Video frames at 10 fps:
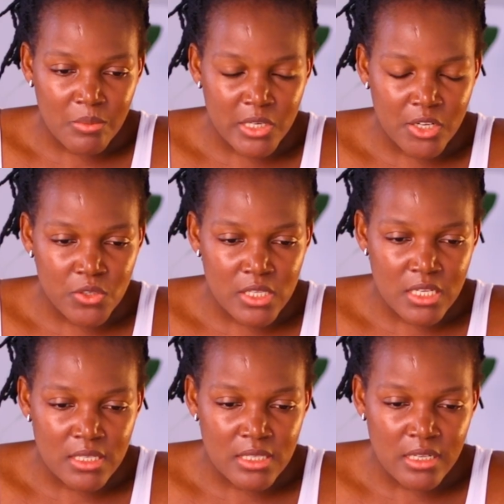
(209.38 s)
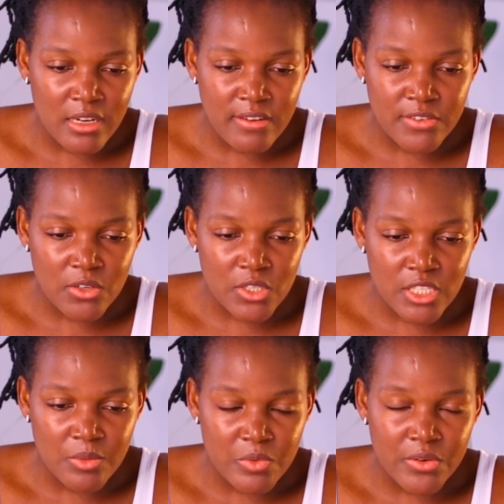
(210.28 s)
gonna use this in Afro
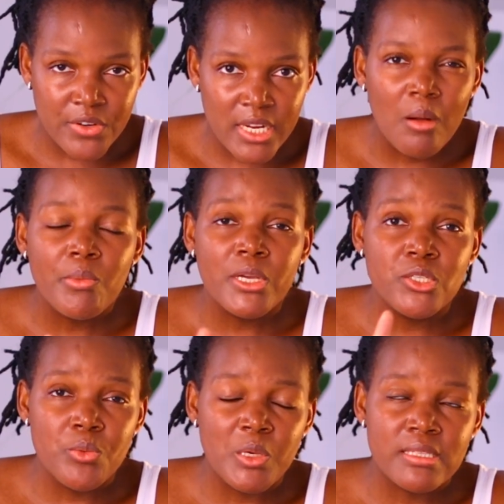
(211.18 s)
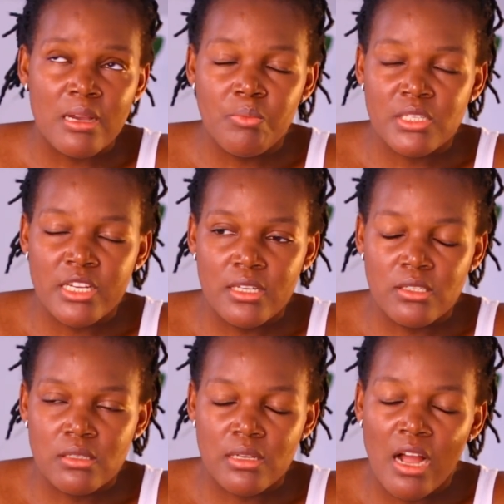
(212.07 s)
Contemporary. I'm going to mix up
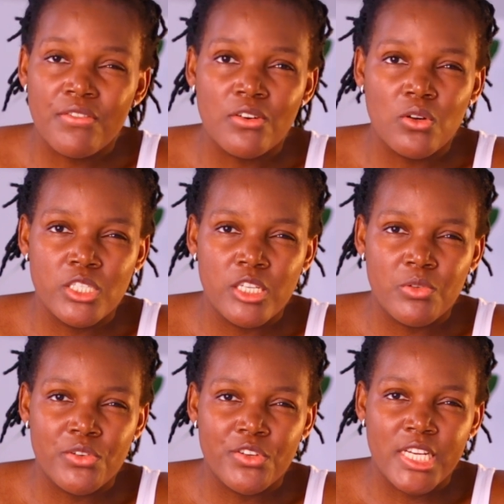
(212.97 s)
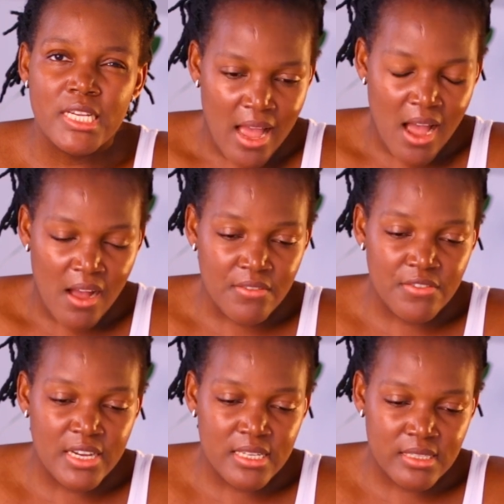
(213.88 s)
styles, Afro Contemporary
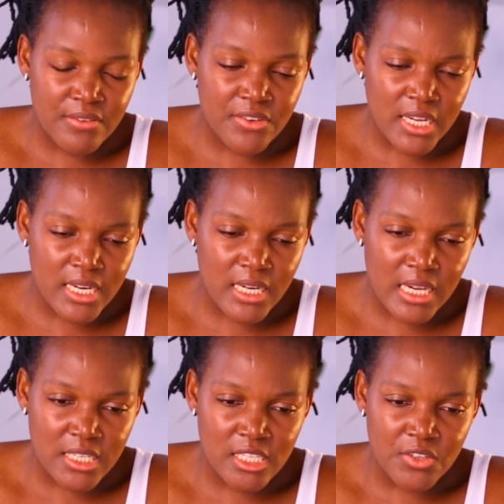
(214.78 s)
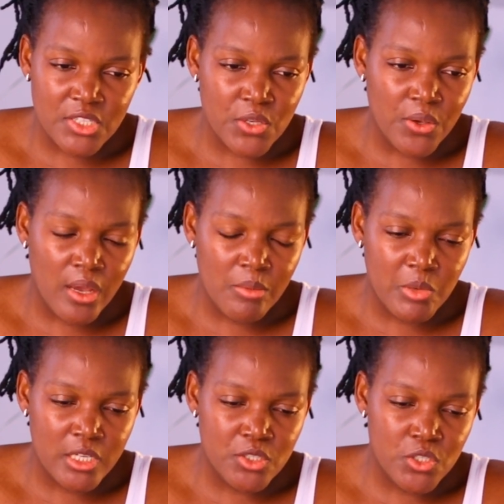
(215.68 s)
versus African Luxury, so I'm
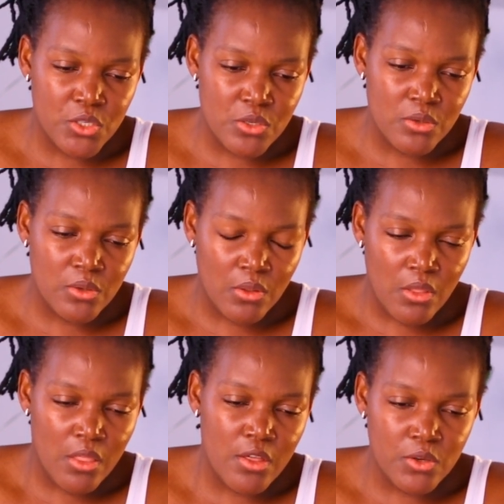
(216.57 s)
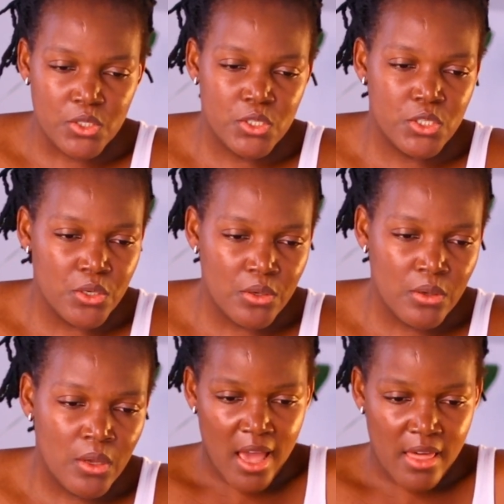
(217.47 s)
gonna do those two.
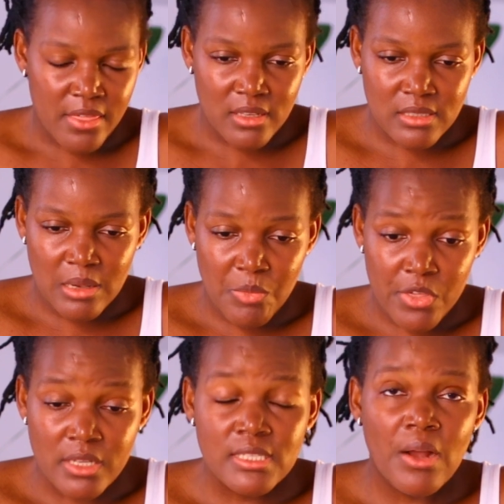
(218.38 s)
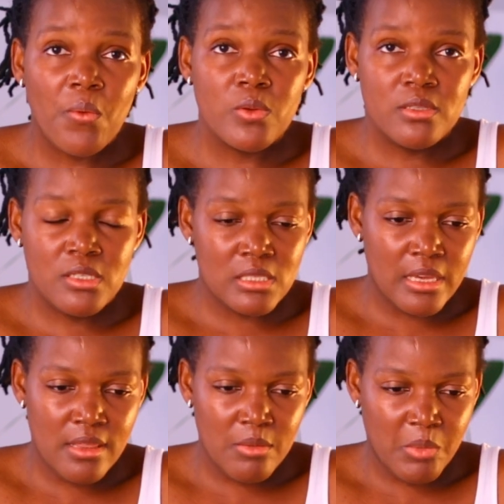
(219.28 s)
I think some things I will just
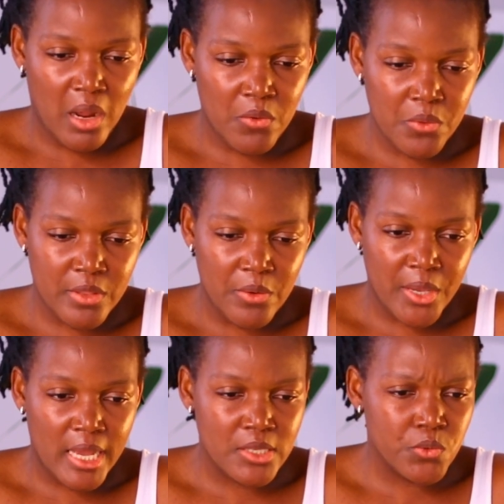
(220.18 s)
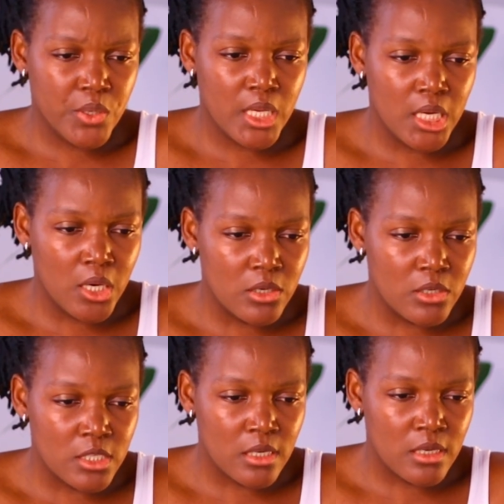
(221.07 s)
get them along the way as we go
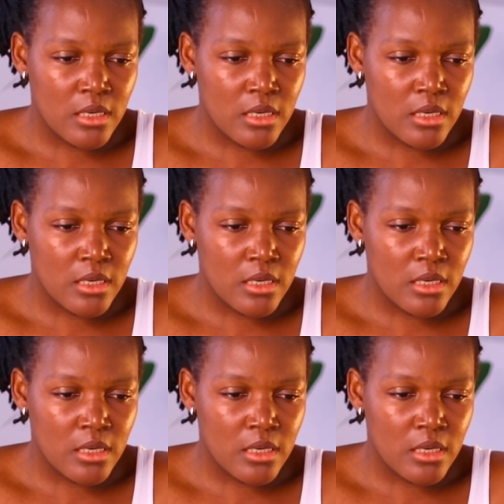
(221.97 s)
on.